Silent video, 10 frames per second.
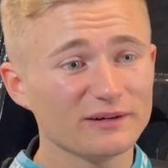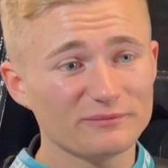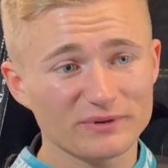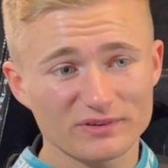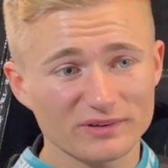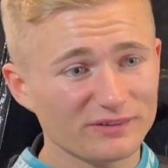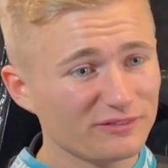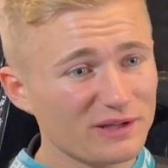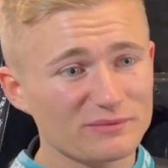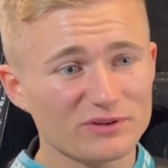It's a
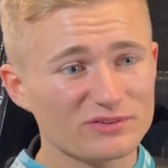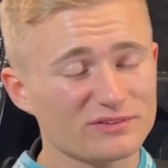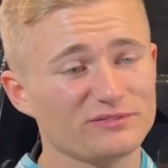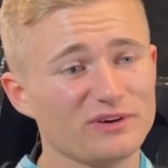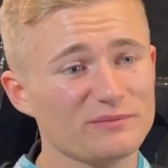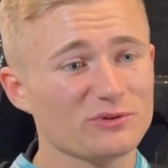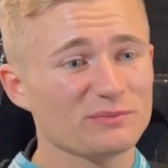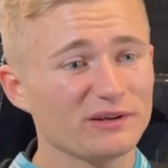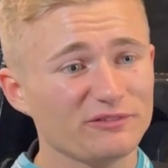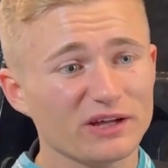famous
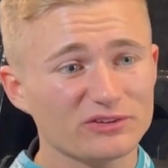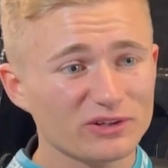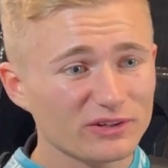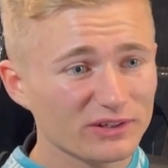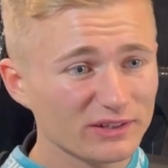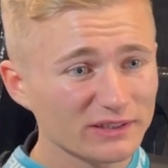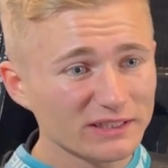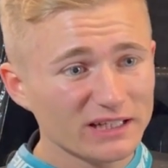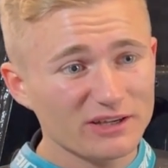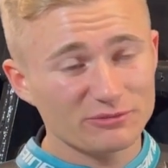manufacturer that
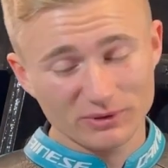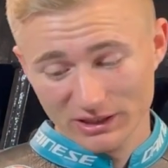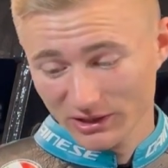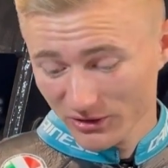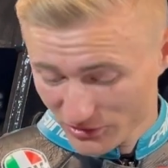everybody knows.